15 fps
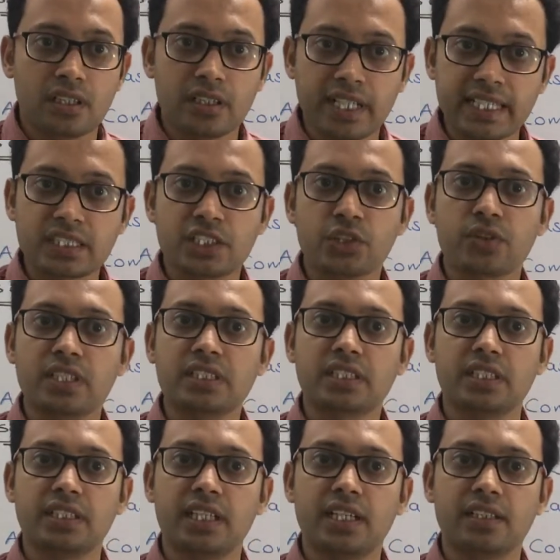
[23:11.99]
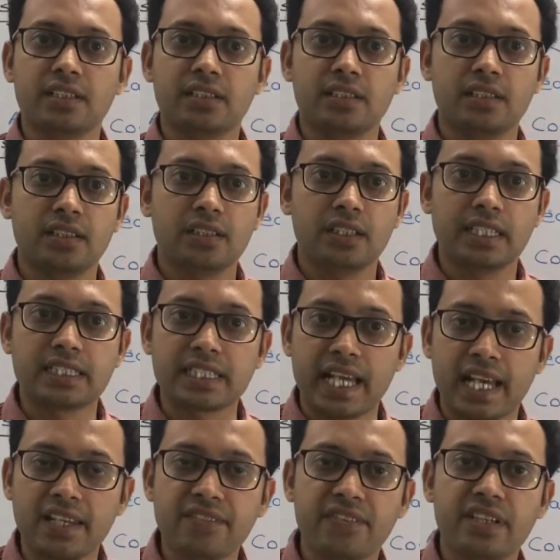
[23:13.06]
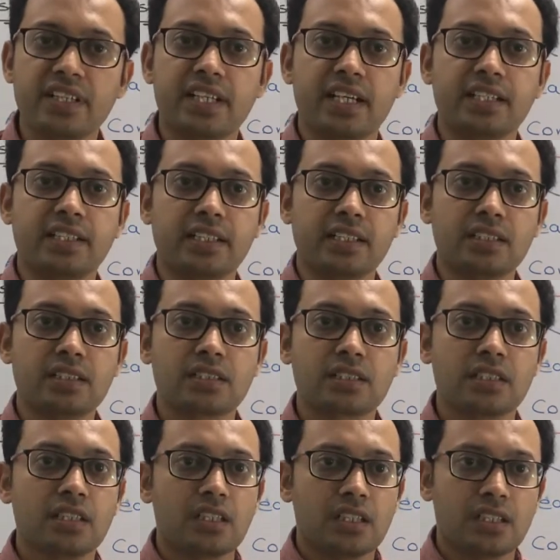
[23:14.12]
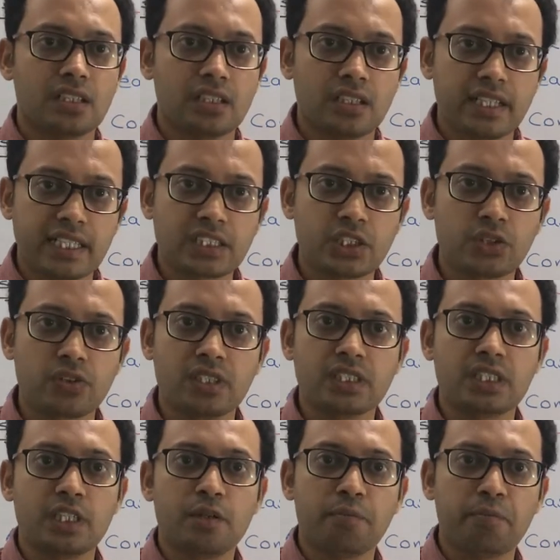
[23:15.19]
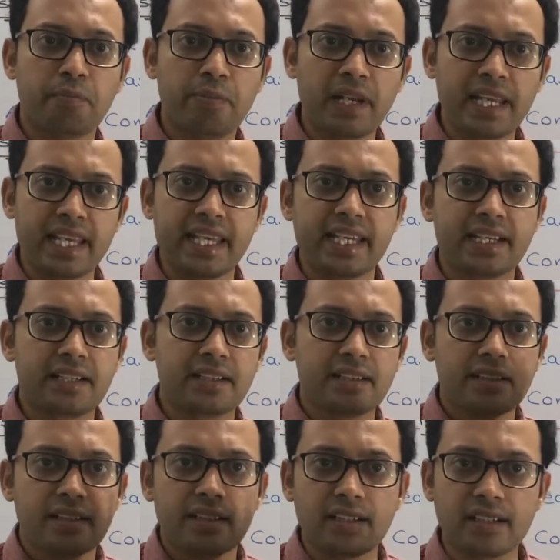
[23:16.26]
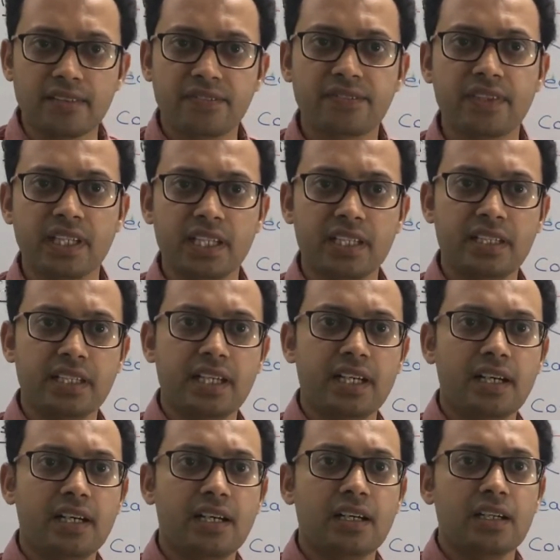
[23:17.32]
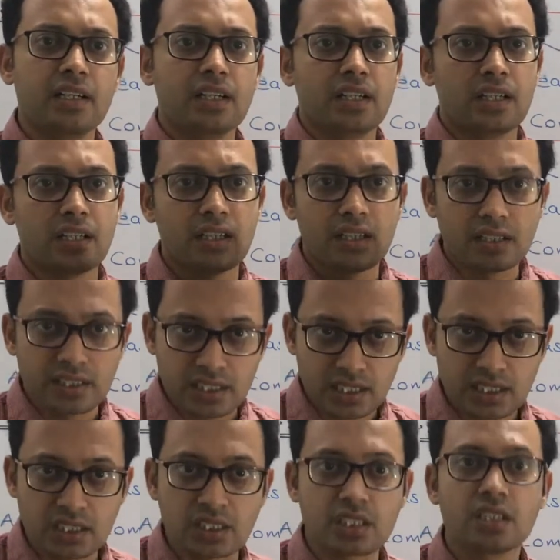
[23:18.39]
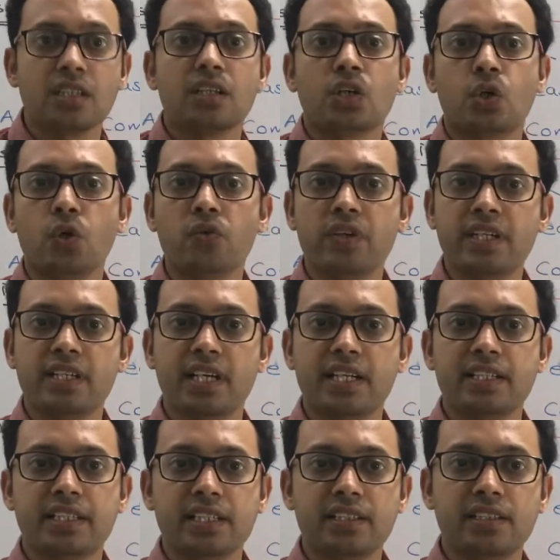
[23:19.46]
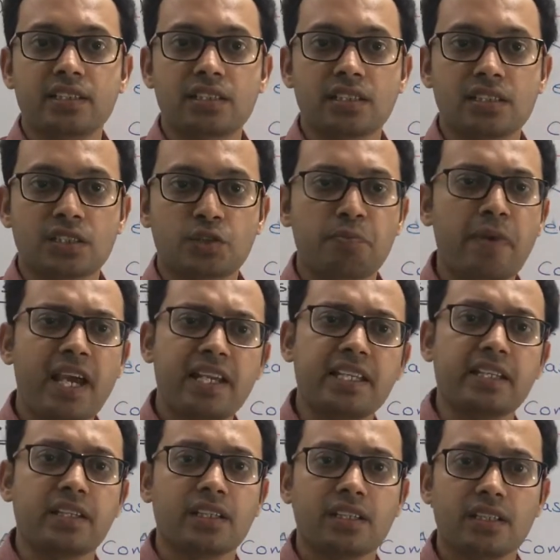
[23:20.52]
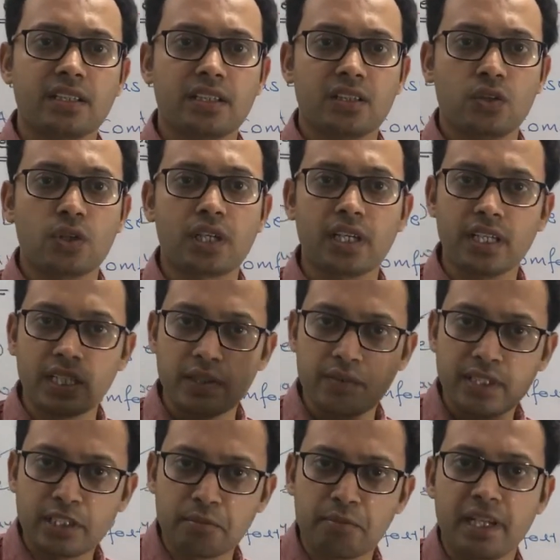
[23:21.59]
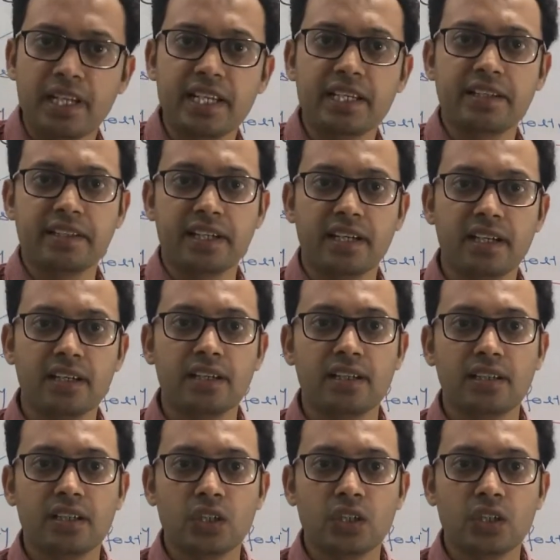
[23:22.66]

Next you can say that it's elephantitis. Next you can say a plague, diphtheria. This is COVID-19 diseases. Many. Okay, even the malaria.